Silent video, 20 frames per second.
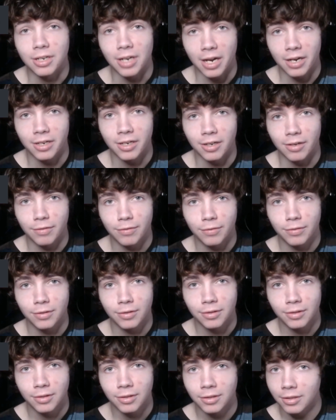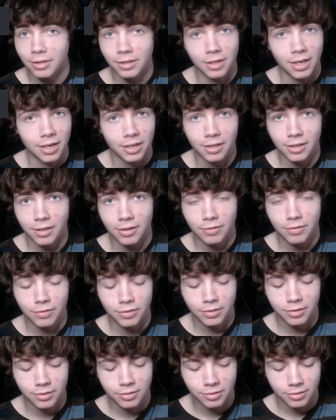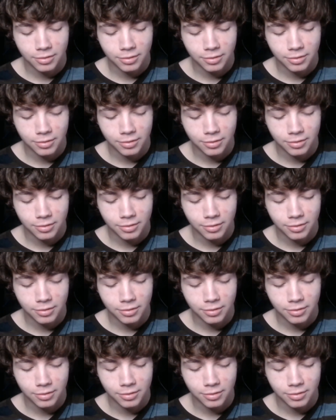Not enough. Not enough.